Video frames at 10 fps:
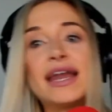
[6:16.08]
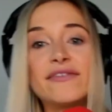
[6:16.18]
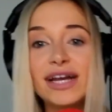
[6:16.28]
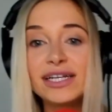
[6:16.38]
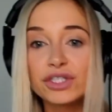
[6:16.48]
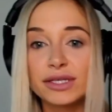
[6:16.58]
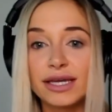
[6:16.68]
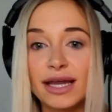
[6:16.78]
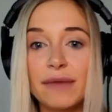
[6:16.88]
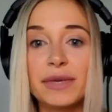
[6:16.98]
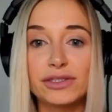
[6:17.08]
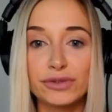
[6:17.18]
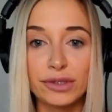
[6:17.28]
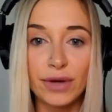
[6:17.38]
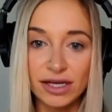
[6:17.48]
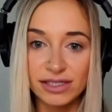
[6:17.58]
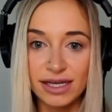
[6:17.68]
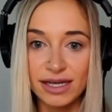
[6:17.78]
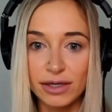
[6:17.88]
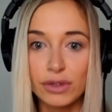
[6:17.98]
And eventually I met Drew Austin,